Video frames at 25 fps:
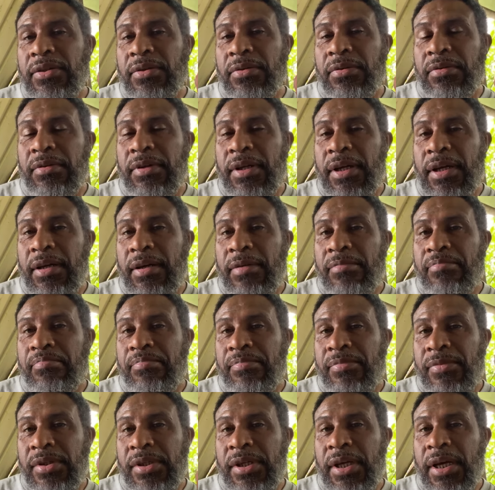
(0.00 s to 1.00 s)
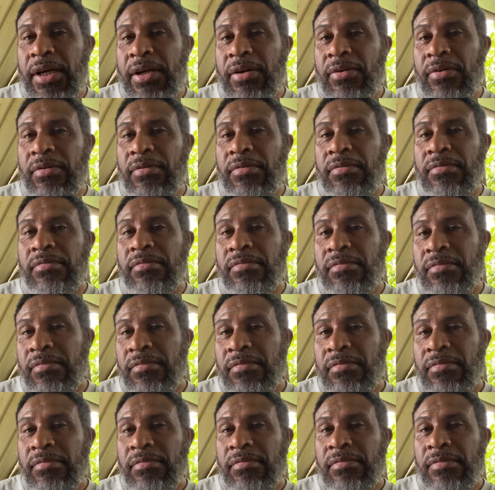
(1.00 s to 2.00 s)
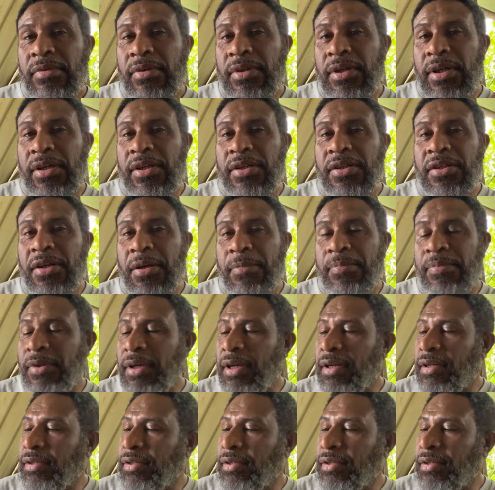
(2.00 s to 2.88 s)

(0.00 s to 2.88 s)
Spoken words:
to the channel in the description,